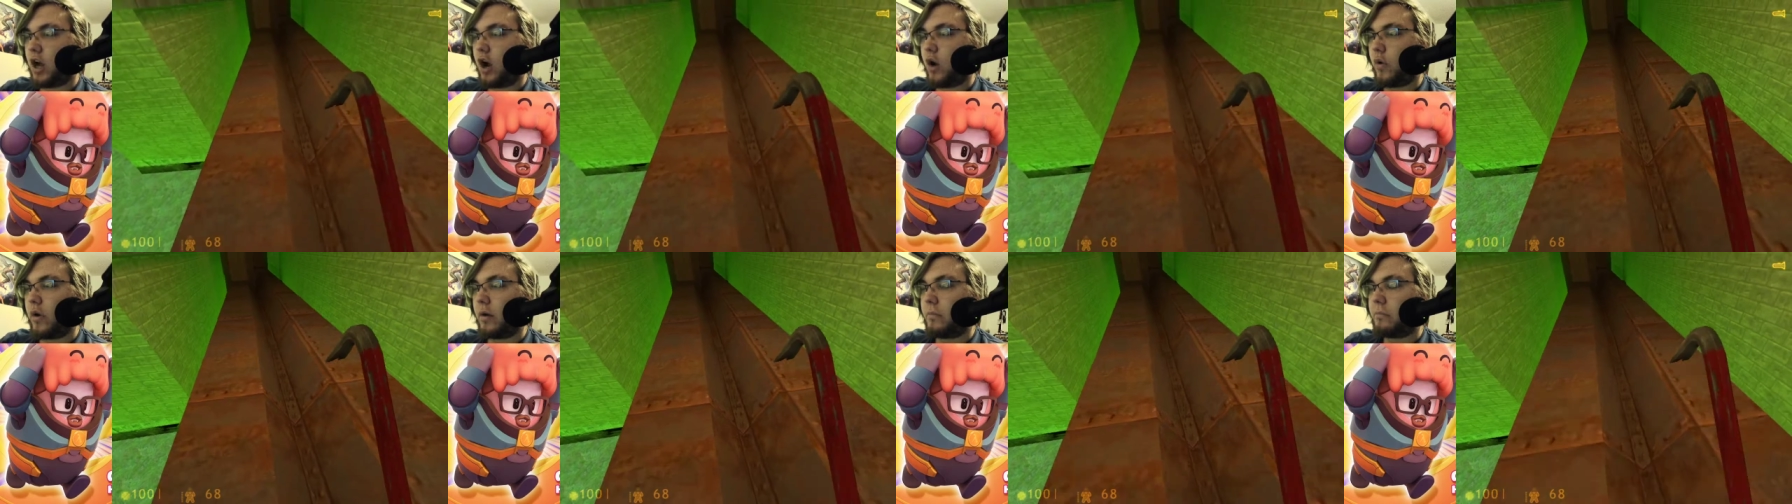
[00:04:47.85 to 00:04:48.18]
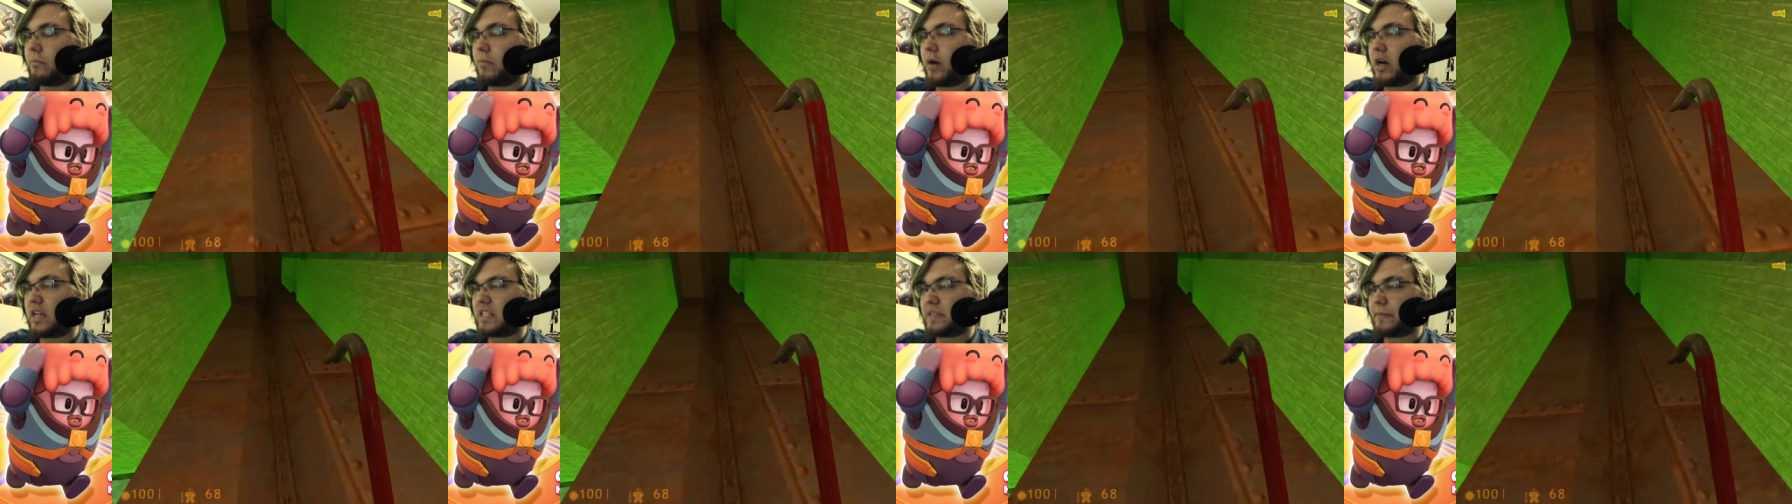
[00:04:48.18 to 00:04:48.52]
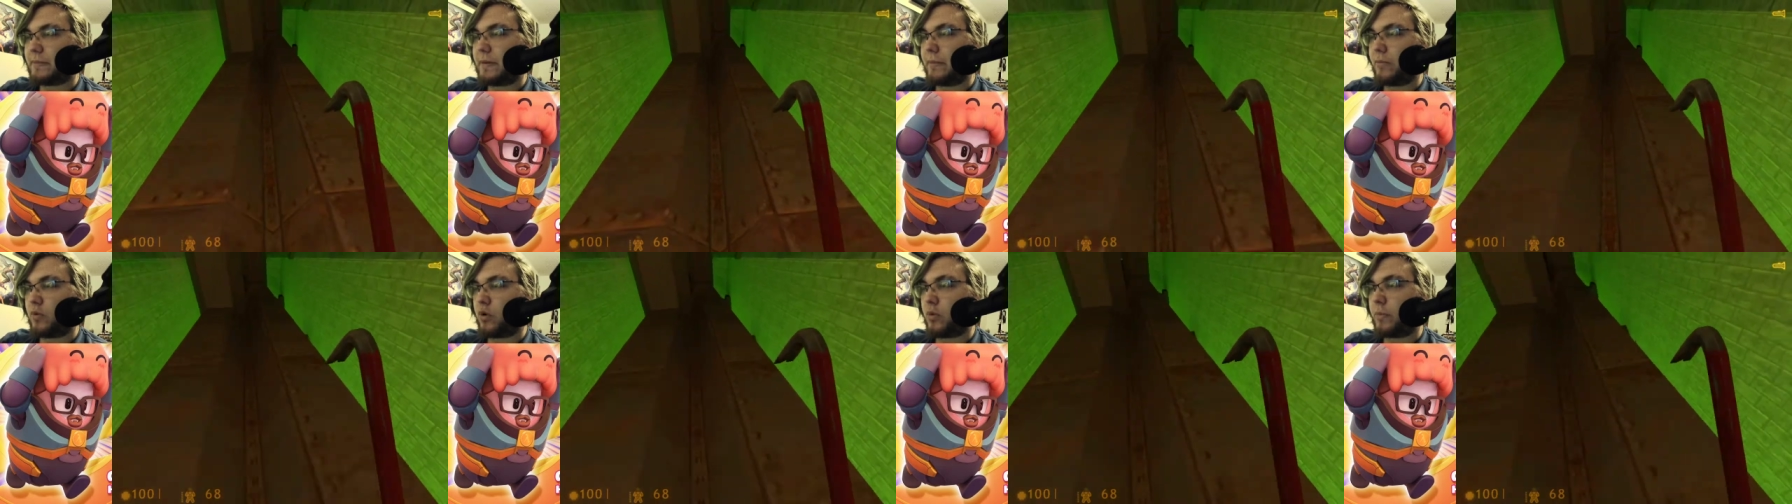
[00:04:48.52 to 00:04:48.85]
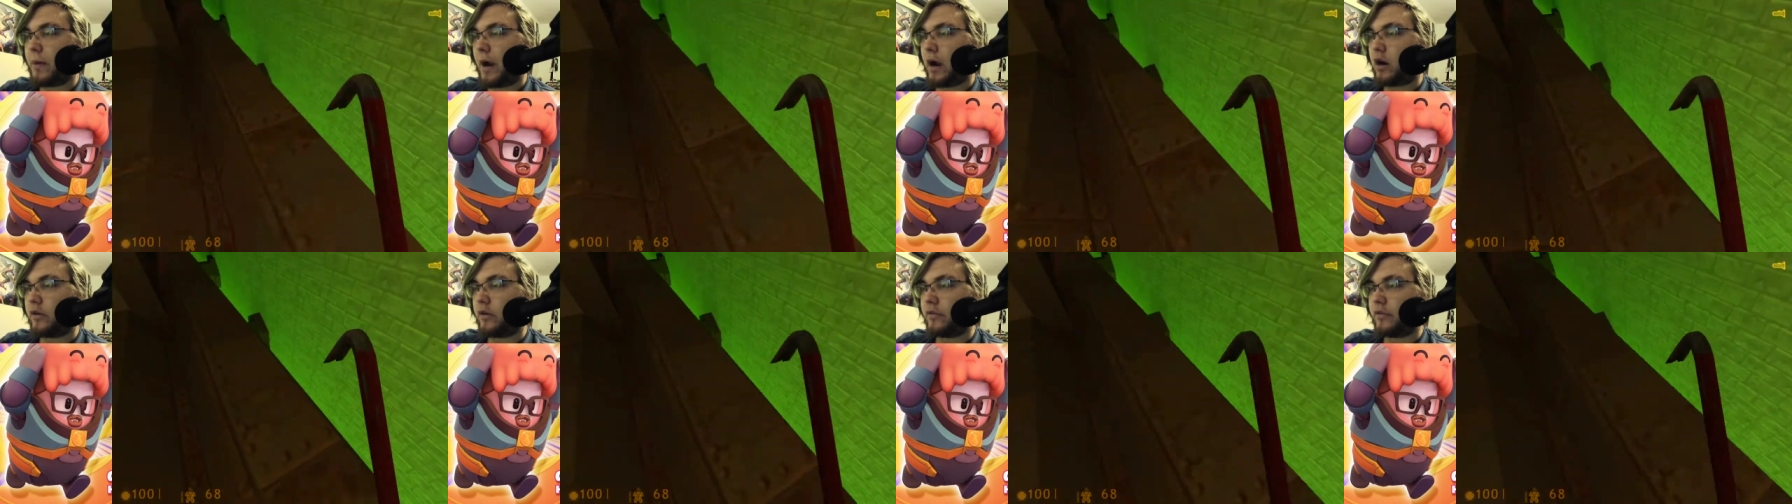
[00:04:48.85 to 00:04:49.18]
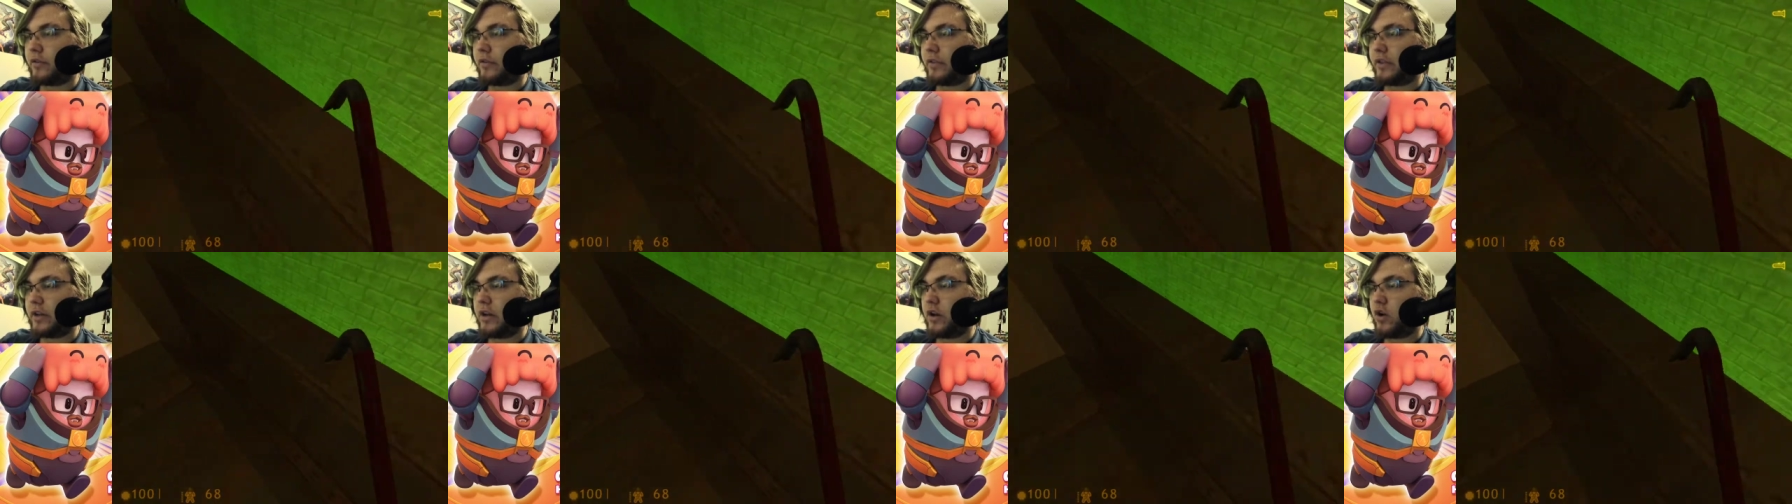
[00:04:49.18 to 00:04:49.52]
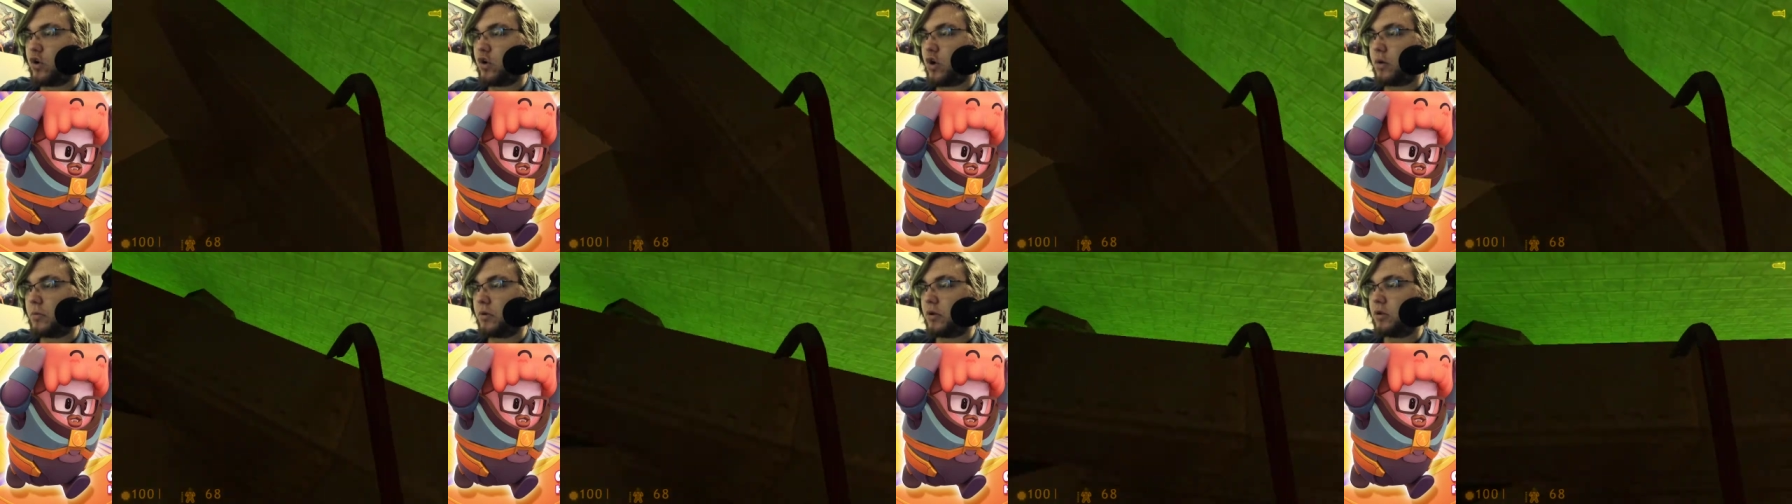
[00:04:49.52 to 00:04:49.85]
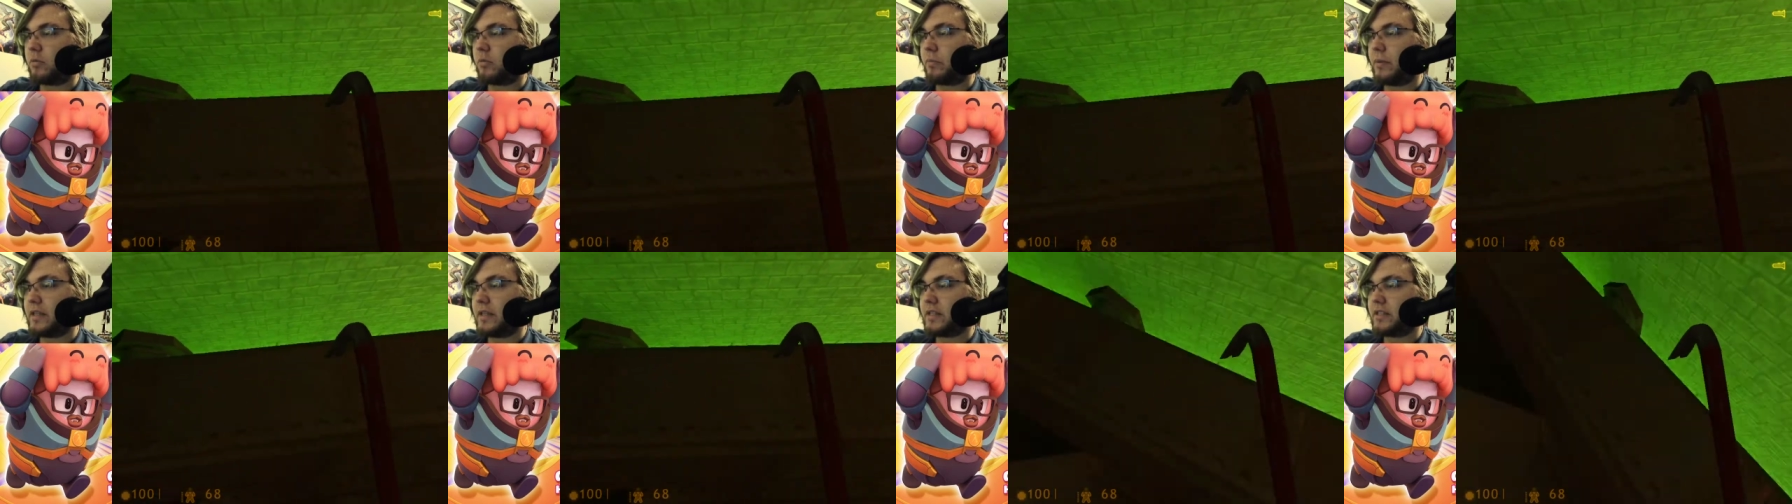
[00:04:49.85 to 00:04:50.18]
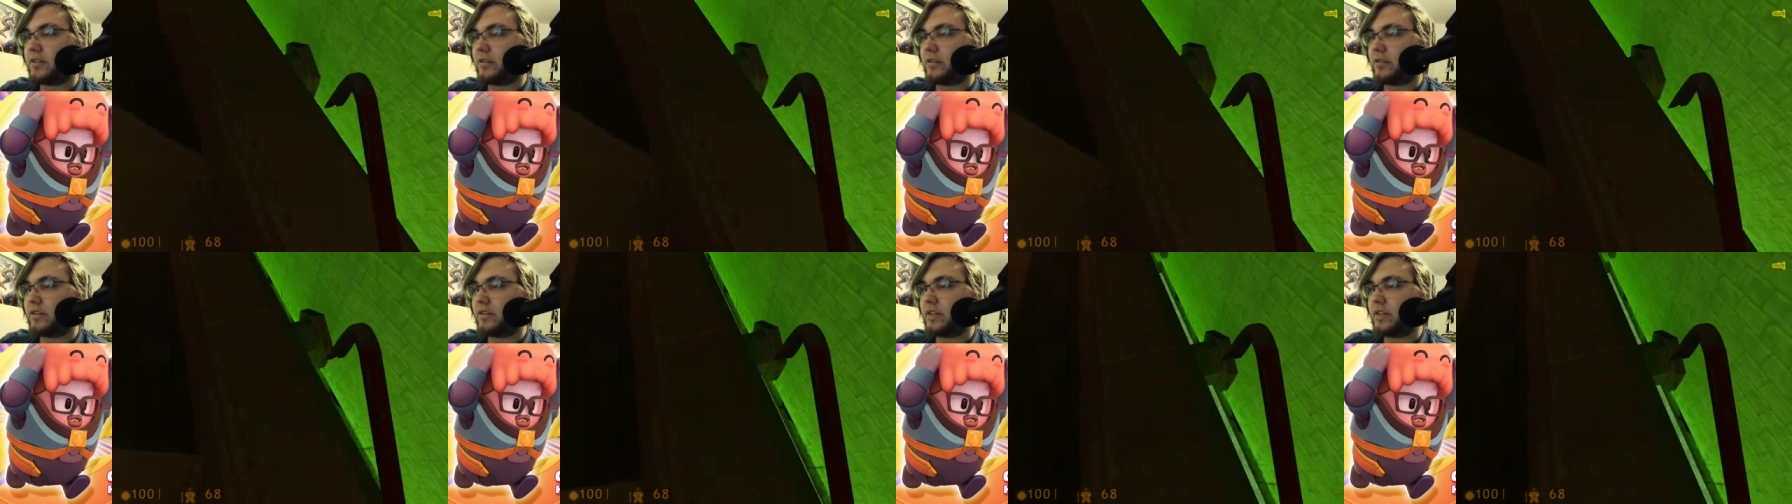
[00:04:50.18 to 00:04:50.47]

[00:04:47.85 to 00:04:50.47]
"Oh, it must be more powerful than a normal pistol."